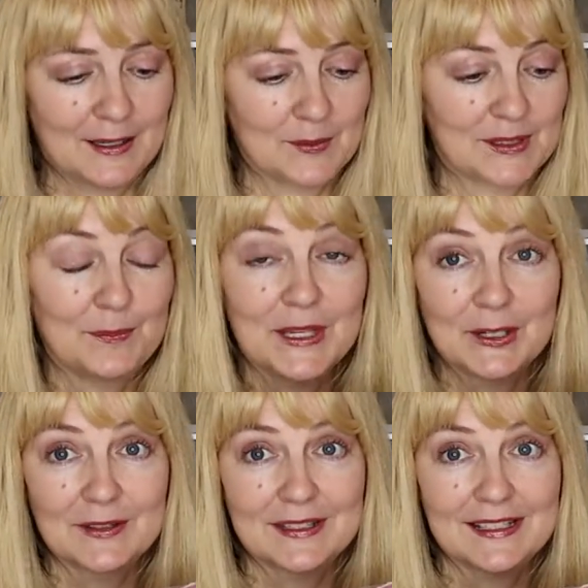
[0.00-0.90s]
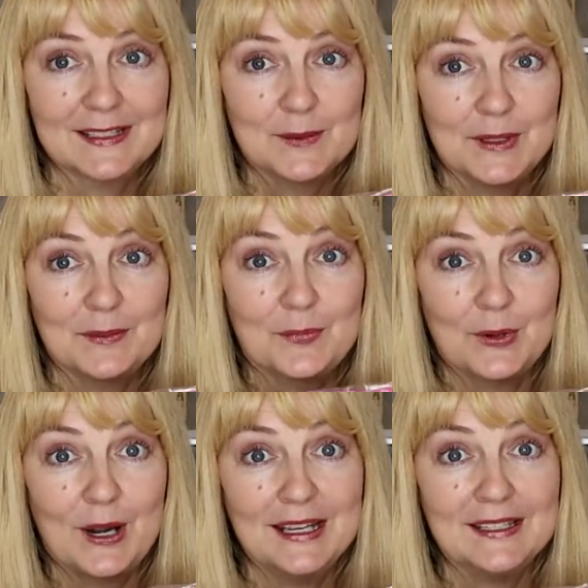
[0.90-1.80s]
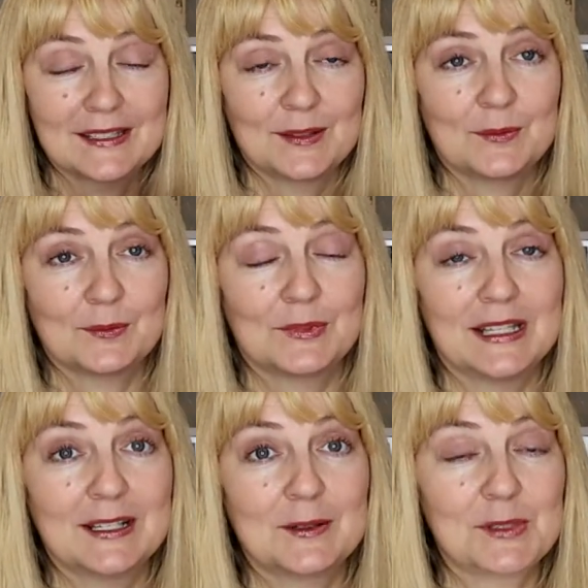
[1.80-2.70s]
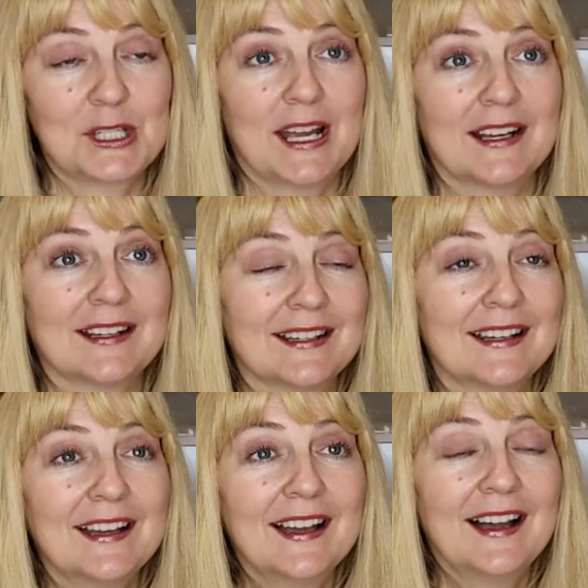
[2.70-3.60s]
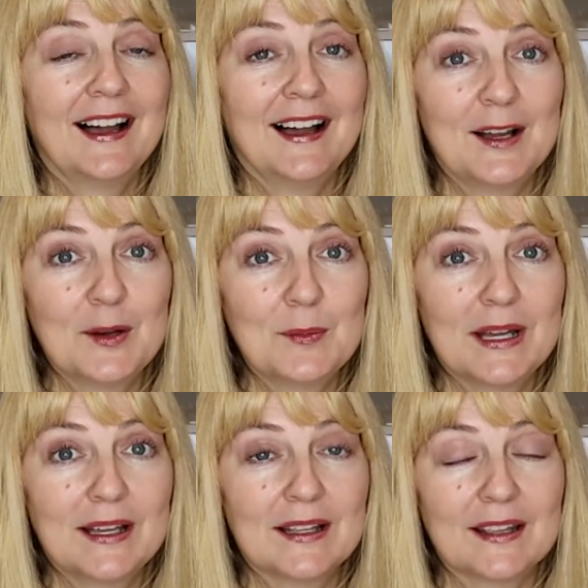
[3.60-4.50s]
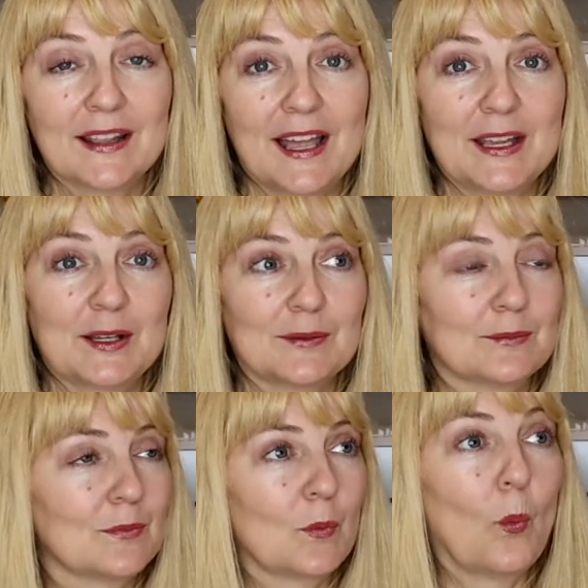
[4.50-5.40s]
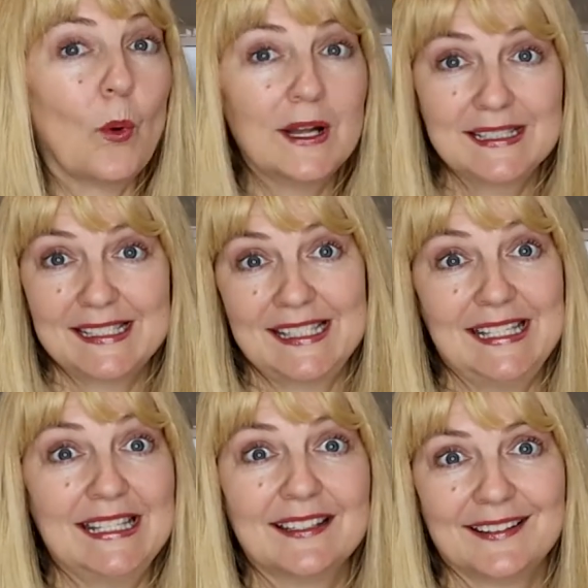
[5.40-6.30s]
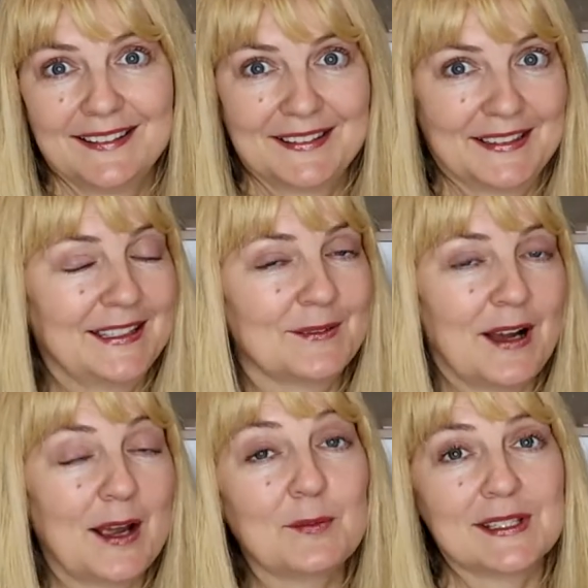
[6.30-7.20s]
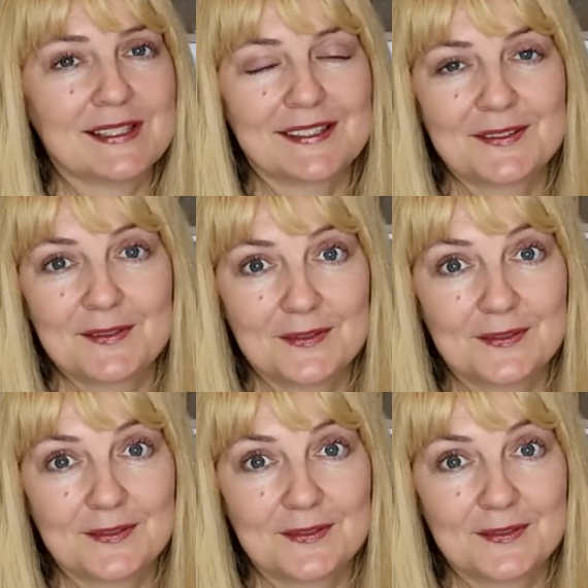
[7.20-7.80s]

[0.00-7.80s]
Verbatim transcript: It was bigger than this, but a bright gingham check, um, like onesie. It, I was